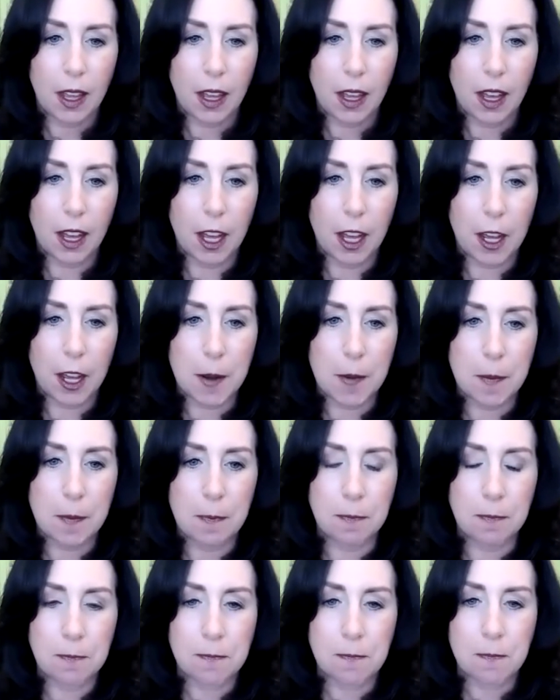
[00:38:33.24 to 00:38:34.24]

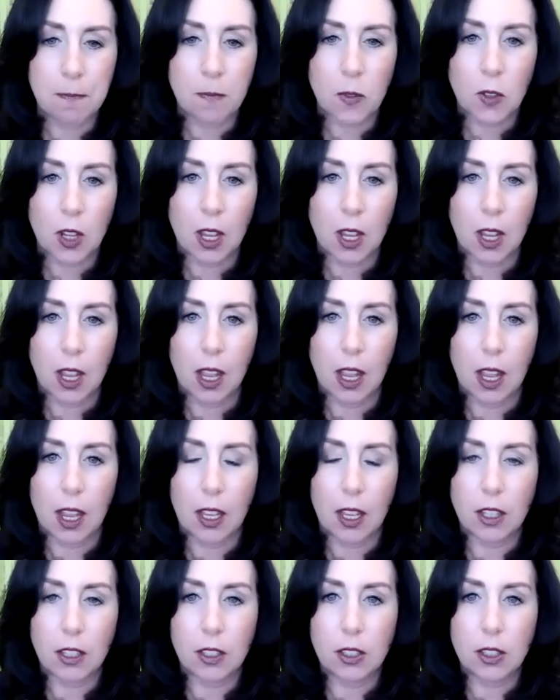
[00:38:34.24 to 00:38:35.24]
Um,
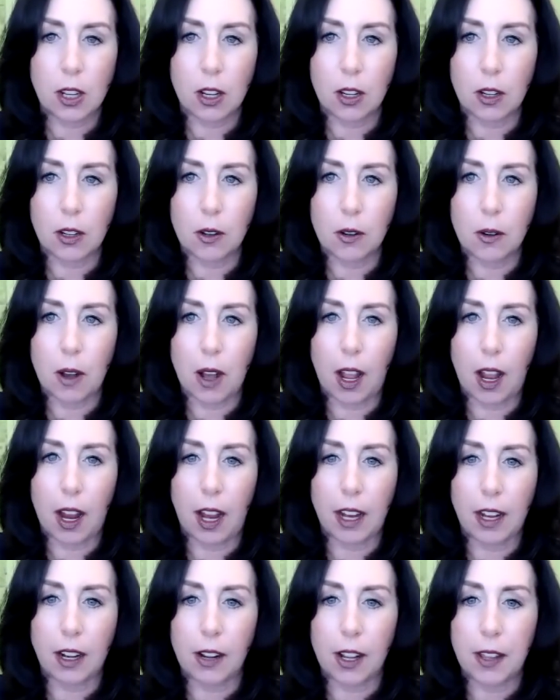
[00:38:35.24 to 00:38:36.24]
so,
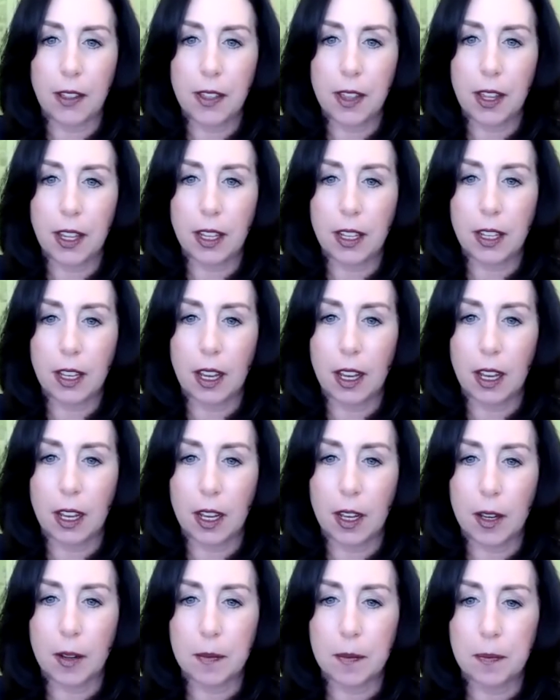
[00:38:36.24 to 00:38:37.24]
I, you know, I think,
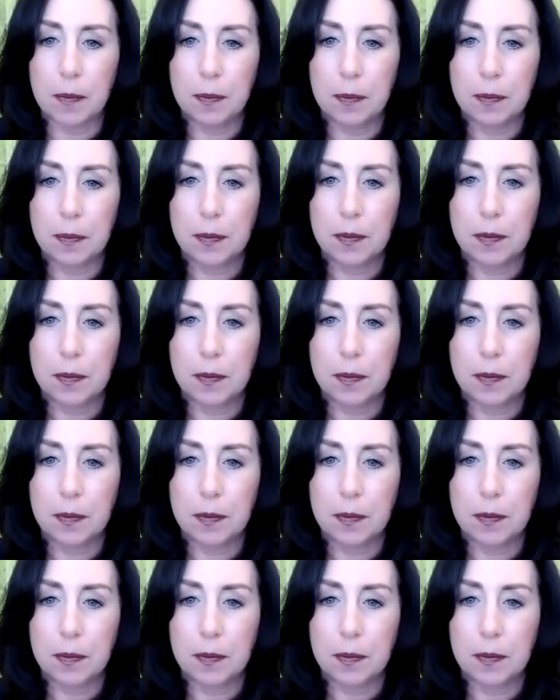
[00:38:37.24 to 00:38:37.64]
um,